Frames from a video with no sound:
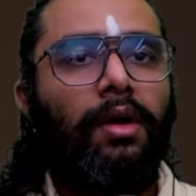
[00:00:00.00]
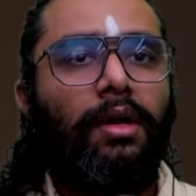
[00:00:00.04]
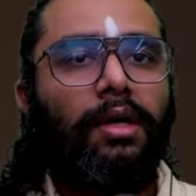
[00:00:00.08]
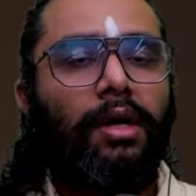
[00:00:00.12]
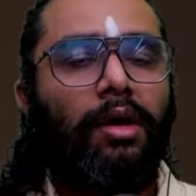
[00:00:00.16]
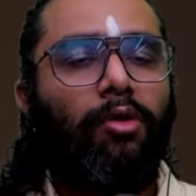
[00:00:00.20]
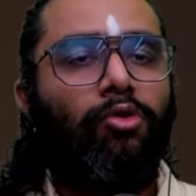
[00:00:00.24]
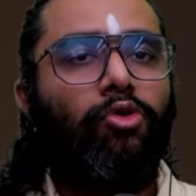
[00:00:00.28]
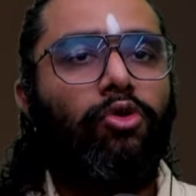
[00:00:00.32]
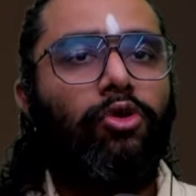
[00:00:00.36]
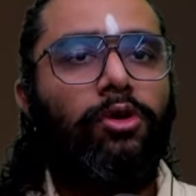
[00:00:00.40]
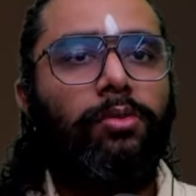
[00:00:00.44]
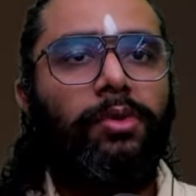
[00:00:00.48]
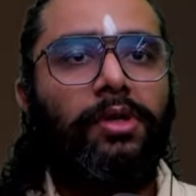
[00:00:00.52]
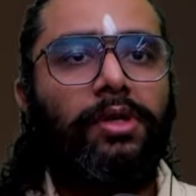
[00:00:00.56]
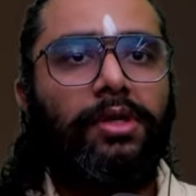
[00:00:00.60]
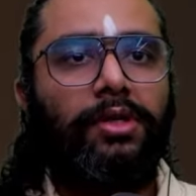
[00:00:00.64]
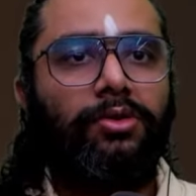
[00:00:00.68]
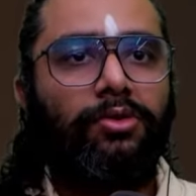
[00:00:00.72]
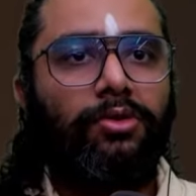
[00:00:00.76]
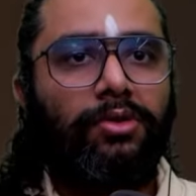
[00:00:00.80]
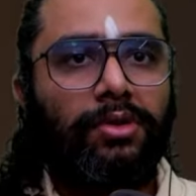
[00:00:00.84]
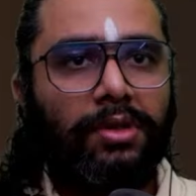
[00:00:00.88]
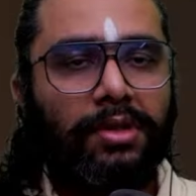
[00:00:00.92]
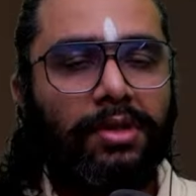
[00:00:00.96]
downloadable
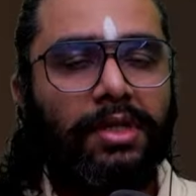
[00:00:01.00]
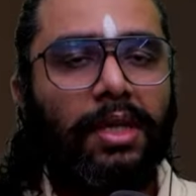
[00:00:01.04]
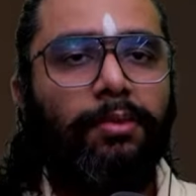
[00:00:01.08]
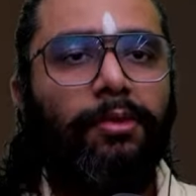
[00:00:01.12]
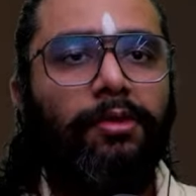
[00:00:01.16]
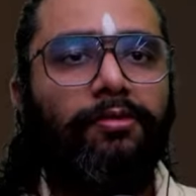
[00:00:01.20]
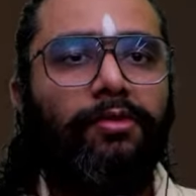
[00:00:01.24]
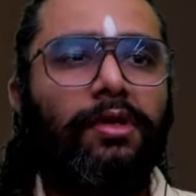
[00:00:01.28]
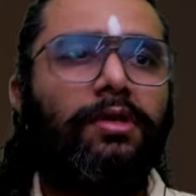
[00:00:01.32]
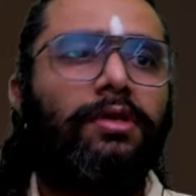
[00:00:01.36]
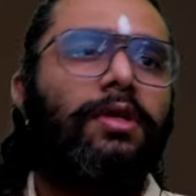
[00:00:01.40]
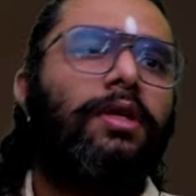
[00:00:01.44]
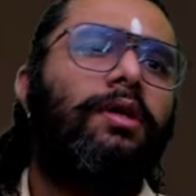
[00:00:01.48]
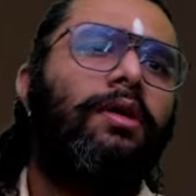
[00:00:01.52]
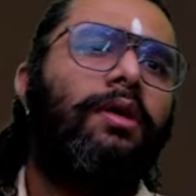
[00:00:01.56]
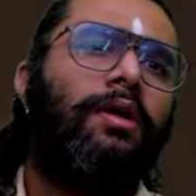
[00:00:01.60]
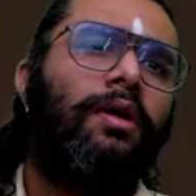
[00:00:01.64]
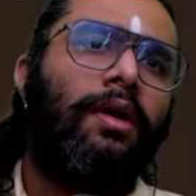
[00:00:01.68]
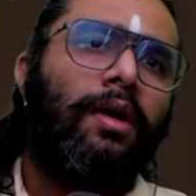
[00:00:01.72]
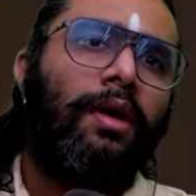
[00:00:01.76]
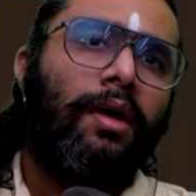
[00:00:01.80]
resources, same everything.